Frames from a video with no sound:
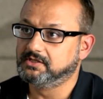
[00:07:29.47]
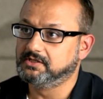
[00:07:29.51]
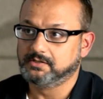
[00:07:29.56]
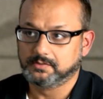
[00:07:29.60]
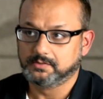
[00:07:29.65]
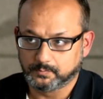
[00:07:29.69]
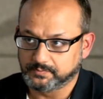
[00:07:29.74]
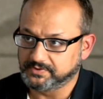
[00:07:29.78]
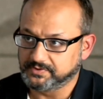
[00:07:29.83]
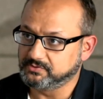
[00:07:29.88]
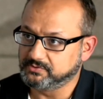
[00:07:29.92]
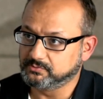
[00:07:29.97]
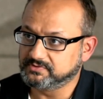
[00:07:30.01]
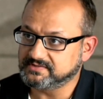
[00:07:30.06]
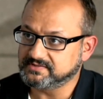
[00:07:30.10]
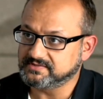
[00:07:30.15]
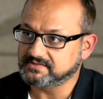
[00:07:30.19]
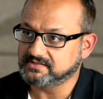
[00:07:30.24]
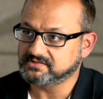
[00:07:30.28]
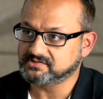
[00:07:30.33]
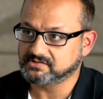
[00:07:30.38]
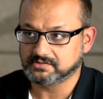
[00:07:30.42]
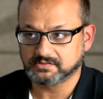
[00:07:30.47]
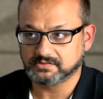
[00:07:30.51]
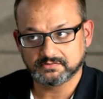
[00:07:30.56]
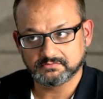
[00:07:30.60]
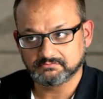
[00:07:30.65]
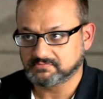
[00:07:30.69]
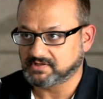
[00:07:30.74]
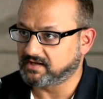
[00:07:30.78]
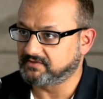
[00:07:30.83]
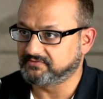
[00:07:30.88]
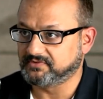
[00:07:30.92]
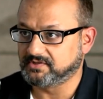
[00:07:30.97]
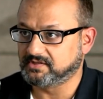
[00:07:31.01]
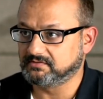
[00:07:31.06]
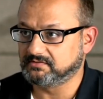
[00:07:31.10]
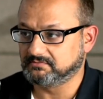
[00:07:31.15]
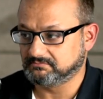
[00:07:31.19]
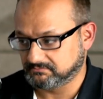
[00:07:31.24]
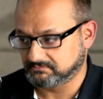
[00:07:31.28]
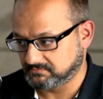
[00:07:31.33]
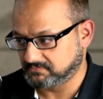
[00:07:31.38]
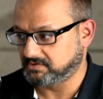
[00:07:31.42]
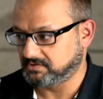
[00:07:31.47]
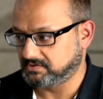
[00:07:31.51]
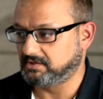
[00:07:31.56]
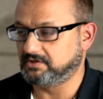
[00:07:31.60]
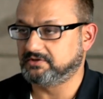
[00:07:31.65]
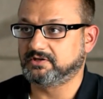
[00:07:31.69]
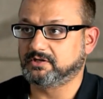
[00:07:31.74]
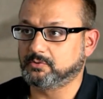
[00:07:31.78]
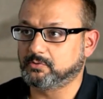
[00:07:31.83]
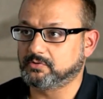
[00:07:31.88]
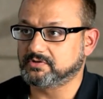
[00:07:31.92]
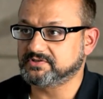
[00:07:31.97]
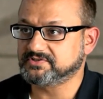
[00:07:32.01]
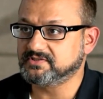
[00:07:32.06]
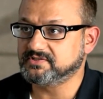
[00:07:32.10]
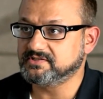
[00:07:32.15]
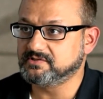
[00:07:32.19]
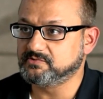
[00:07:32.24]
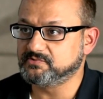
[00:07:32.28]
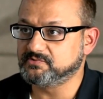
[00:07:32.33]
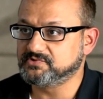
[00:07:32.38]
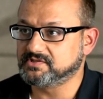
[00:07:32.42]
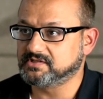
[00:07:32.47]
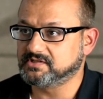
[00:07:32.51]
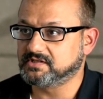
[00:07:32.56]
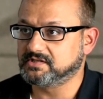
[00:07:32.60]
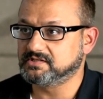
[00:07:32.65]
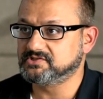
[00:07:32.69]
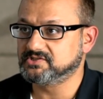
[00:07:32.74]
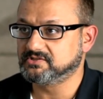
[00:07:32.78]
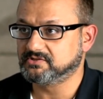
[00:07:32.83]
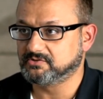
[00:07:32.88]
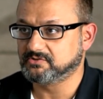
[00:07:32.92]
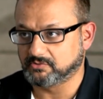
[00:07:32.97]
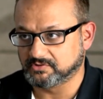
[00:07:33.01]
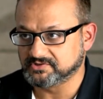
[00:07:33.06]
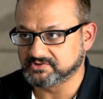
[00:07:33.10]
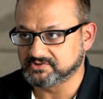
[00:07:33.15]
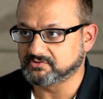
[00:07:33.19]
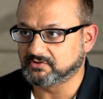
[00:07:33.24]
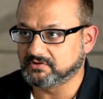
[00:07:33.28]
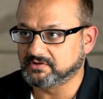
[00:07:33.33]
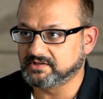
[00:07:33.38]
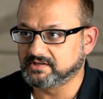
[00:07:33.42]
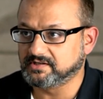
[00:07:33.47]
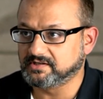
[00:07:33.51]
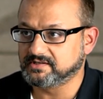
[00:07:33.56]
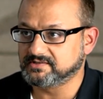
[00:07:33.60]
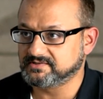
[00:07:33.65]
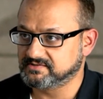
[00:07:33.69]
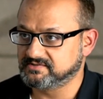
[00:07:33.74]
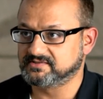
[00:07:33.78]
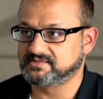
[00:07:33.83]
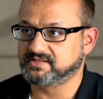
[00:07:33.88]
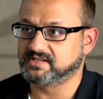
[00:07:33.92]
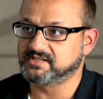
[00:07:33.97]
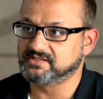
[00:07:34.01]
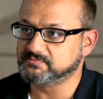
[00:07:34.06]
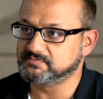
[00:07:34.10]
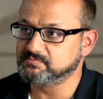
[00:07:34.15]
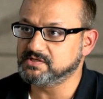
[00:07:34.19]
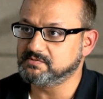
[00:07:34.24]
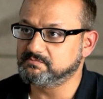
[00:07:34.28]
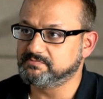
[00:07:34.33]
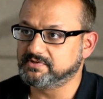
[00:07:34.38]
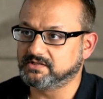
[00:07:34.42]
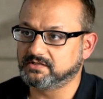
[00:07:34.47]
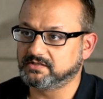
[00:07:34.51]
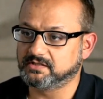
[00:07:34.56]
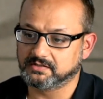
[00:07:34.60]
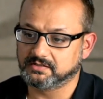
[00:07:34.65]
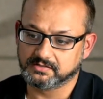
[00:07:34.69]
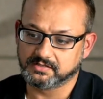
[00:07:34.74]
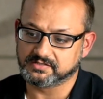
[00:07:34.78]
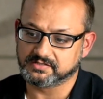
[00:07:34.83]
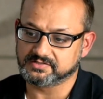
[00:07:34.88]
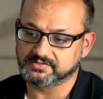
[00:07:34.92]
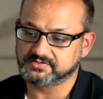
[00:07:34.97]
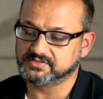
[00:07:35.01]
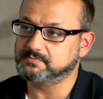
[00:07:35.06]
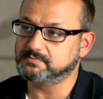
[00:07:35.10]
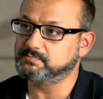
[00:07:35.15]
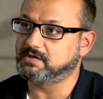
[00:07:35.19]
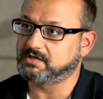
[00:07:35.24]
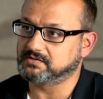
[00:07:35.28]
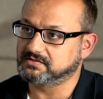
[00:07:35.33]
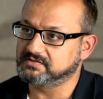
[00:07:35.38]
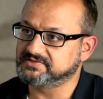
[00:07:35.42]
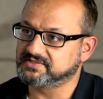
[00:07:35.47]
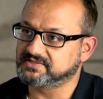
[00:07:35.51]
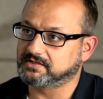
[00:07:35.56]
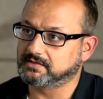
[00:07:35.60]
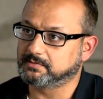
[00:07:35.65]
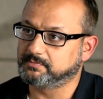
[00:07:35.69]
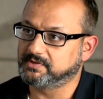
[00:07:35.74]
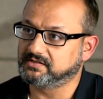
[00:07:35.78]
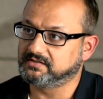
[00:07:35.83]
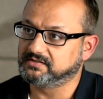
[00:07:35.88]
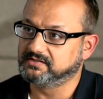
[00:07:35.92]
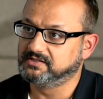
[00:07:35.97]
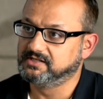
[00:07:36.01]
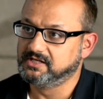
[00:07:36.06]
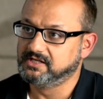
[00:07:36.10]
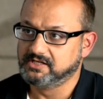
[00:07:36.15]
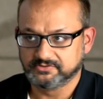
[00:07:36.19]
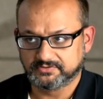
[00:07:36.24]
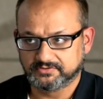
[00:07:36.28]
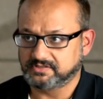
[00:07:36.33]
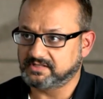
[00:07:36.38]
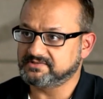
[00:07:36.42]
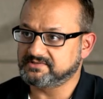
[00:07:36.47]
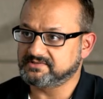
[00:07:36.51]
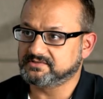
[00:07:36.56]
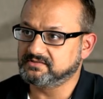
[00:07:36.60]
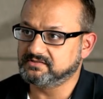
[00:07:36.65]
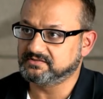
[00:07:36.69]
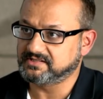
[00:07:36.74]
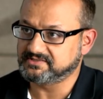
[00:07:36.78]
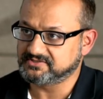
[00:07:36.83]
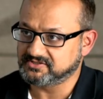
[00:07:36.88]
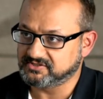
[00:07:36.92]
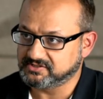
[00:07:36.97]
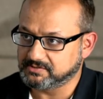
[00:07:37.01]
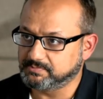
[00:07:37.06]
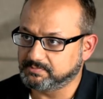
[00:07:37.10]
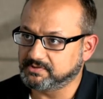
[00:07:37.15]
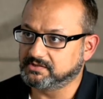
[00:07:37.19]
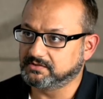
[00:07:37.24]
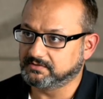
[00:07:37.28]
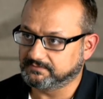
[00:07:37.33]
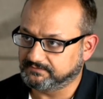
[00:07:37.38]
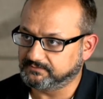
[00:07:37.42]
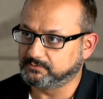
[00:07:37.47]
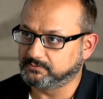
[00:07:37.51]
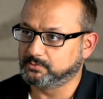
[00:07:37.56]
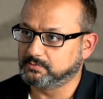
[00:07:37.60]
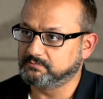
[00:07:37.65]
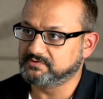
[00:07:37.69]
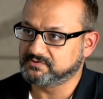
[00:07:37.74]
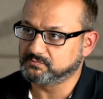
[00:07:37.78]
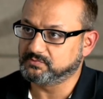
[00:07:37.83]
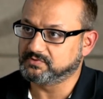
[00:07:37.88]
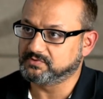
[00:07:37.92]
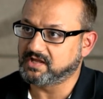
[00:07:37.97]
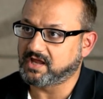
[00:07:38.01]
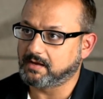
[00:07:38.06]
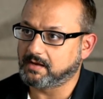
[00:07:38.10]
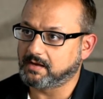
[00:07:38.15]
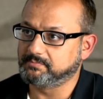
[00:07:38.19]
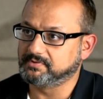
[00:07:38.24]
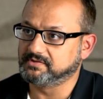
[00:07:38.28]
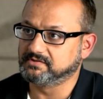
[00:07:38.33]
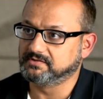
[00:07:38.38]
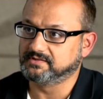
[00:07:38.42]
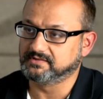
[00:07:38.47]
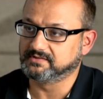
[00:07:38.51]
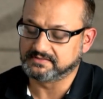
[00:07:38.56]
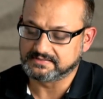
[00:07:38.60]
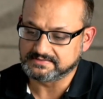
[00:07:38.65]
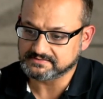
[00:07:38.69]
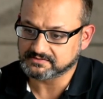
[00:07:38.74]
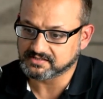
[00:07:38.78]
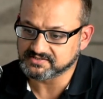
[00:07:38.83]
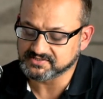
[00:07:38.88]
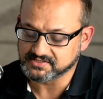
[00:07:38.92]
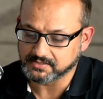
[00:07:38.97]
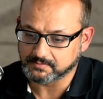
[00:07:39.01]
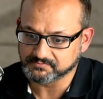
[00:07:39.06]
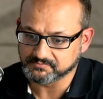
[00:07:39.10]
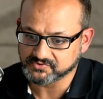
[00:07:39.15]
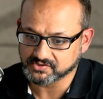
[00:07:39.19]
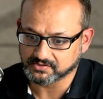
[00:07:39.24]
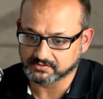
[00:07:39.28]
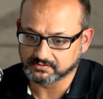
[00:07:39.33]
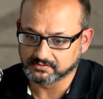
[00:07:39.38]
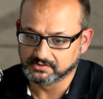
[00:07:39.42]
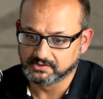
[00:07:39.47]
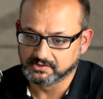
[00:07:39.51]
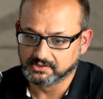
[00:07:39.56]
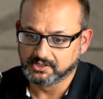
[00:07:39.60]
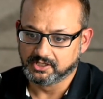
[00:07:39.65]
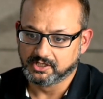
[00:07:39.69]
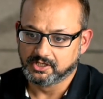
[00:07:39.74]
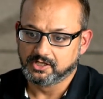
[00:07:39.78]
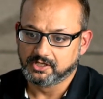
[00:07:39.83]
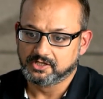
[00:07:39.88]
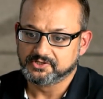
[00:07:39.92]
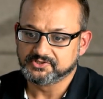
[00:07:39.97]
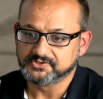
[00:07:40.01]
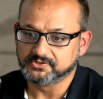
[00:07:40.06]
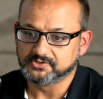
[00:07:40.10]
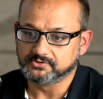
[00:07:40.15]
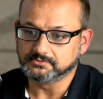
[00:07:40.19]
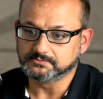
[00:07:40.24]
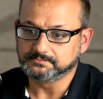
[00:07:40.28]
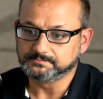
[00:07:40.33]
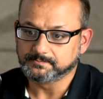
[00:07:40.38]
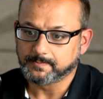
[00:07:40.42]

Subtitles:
We do the session, and then it records the usage, consolidates, sends me a bill, does the partner settlement. So that's a typical flow which would happen in this consumption. So